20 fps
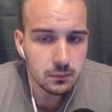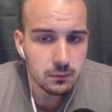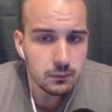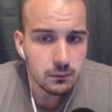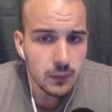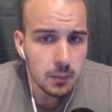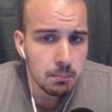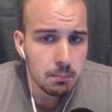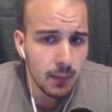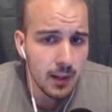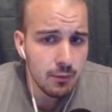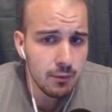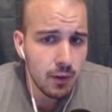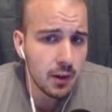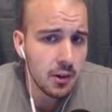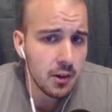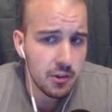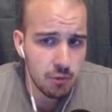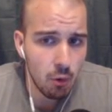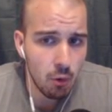by far
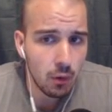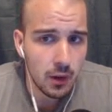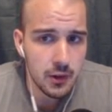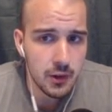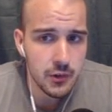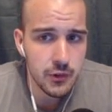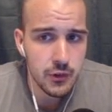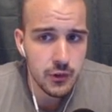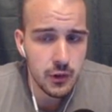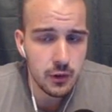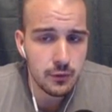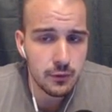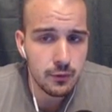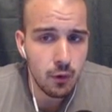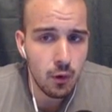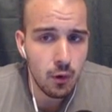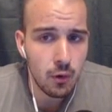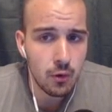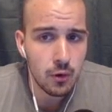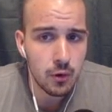the strongest
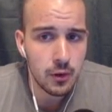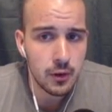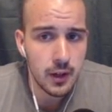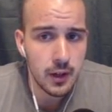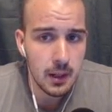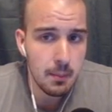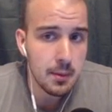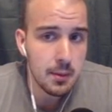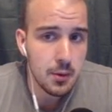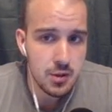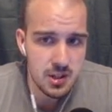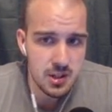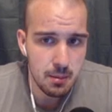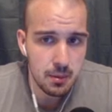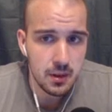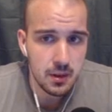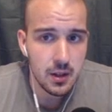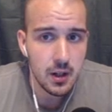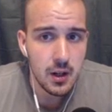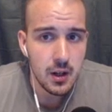for Elemental
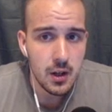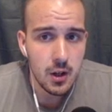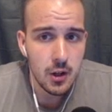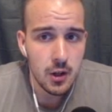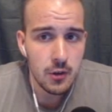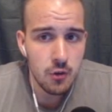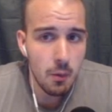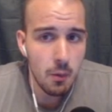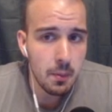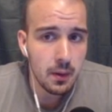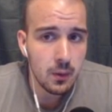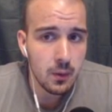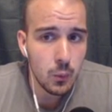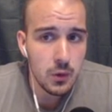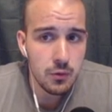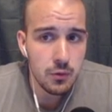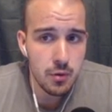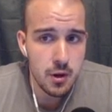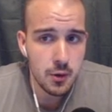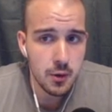Shaman. Dropping
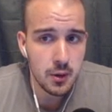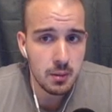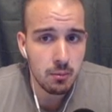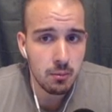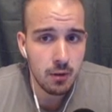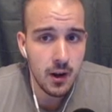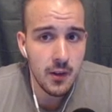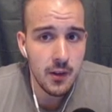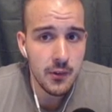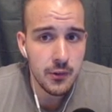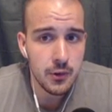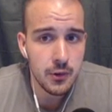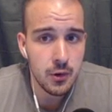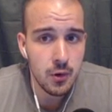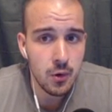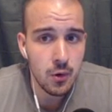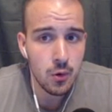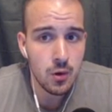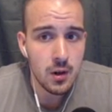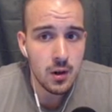Wind Fury Totem grants
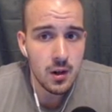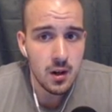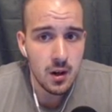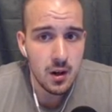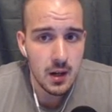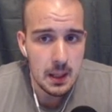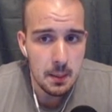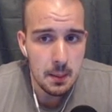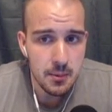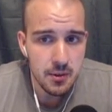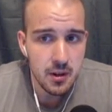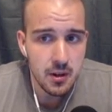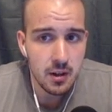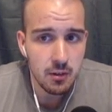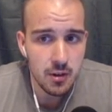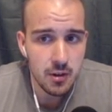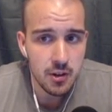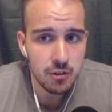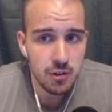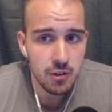you 100%
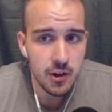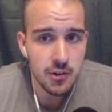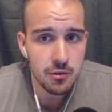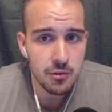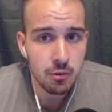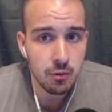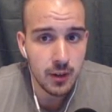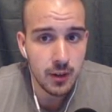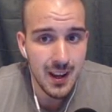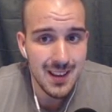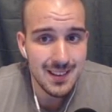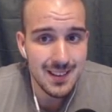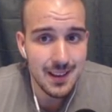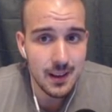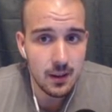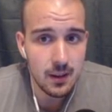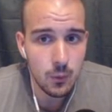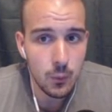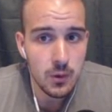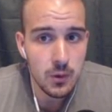increased chance to gain
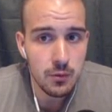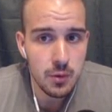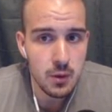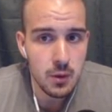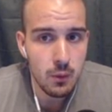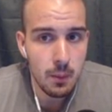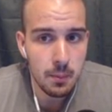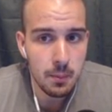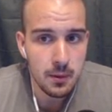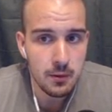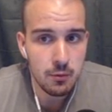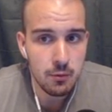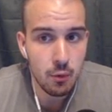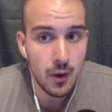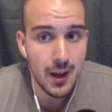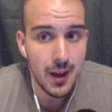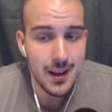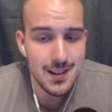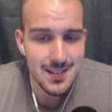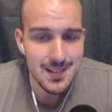Wind Fury weapon for
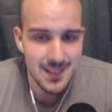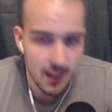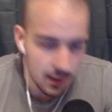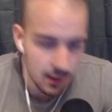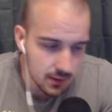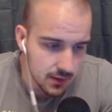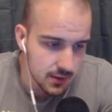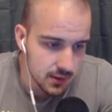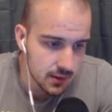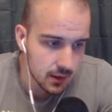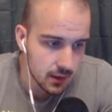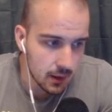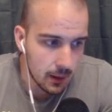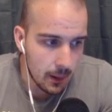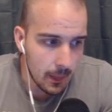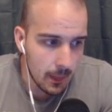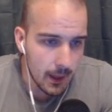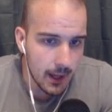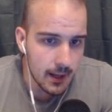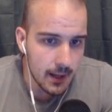8 seconds.
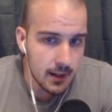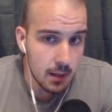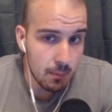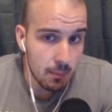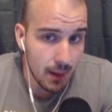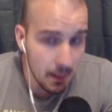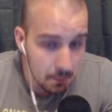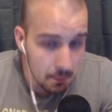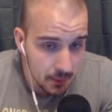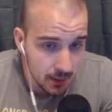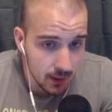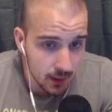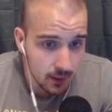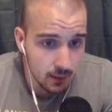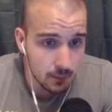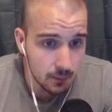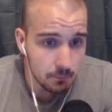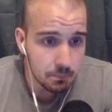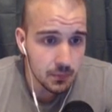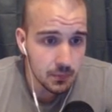And in my
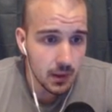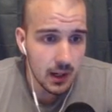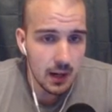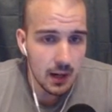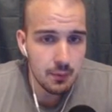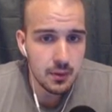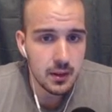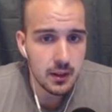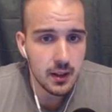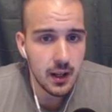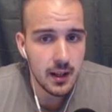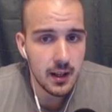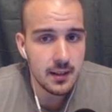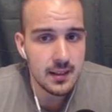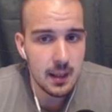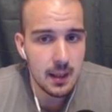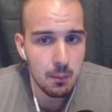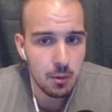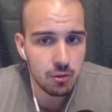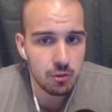opinion, having a
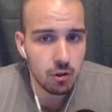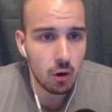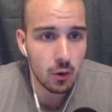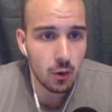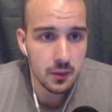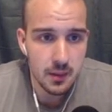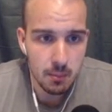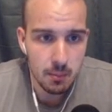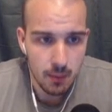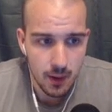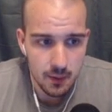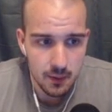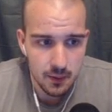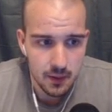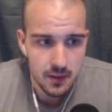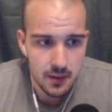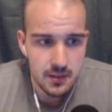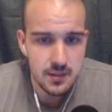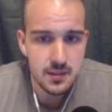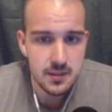damage on demand
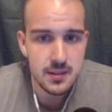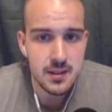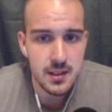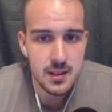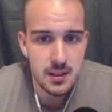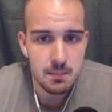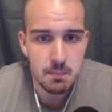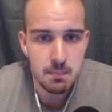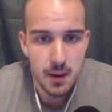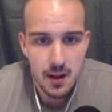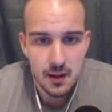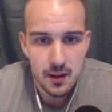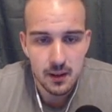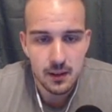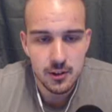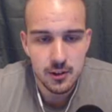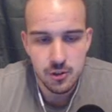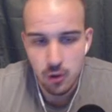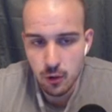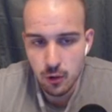is the better
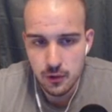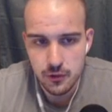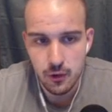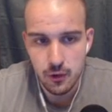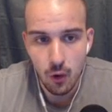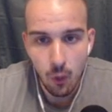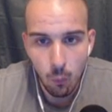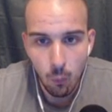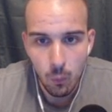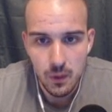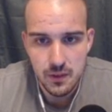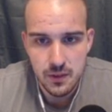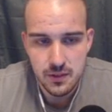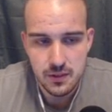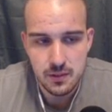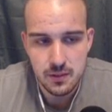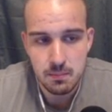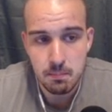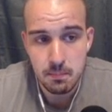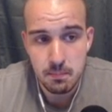choice,
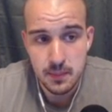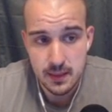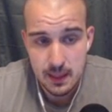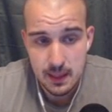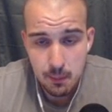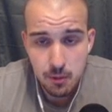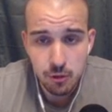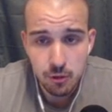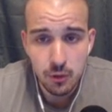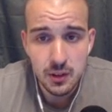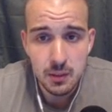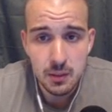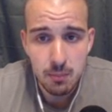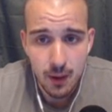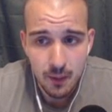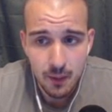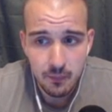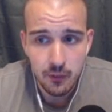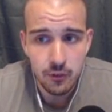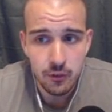always. Damage on
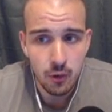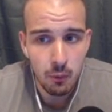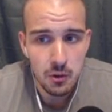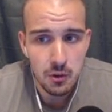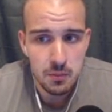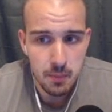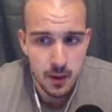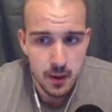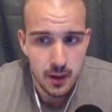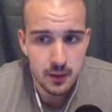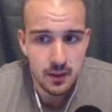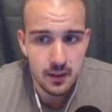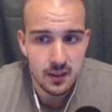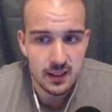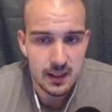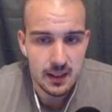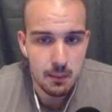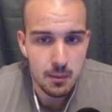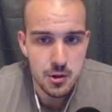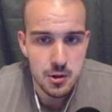demand is always better than
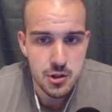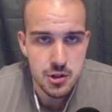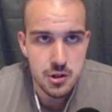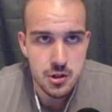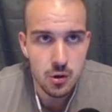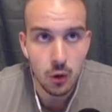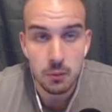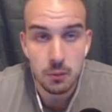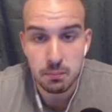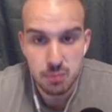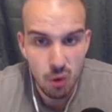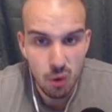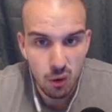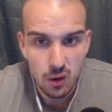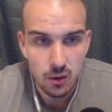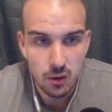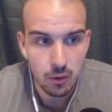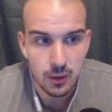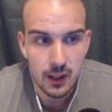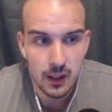damage on
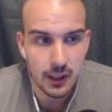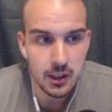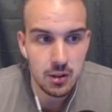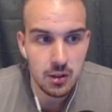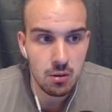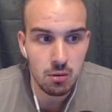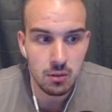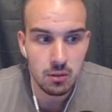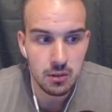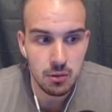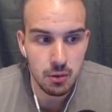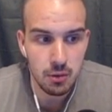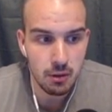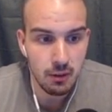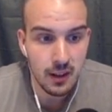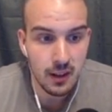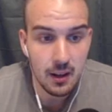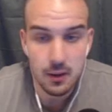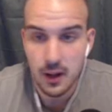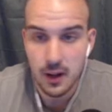proc, like you
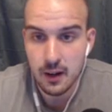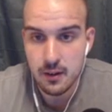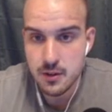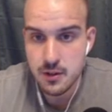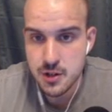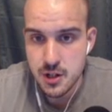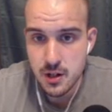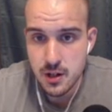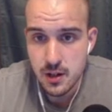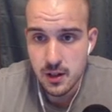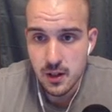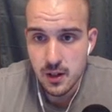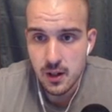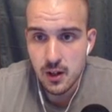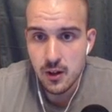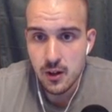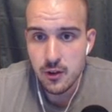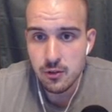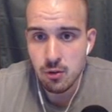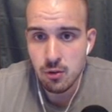rely on RNG.
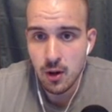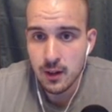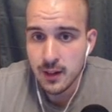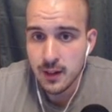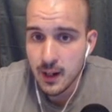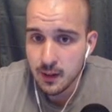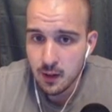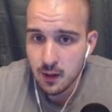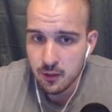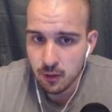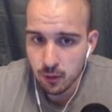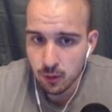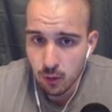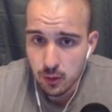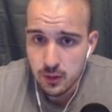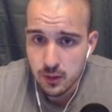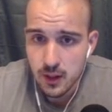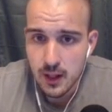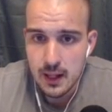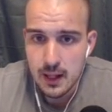So I like this a
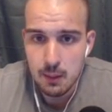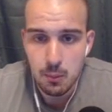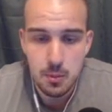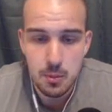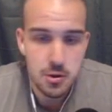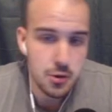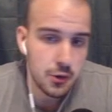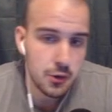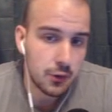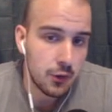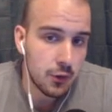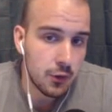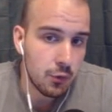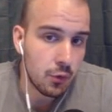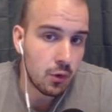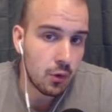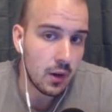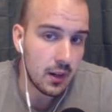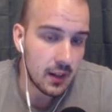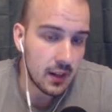lot, and I will be choosing this
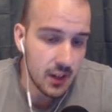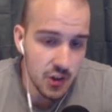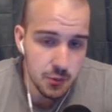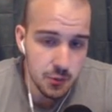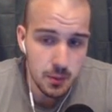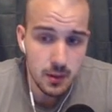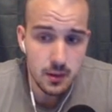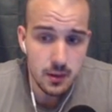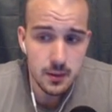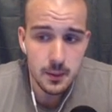for enhancement.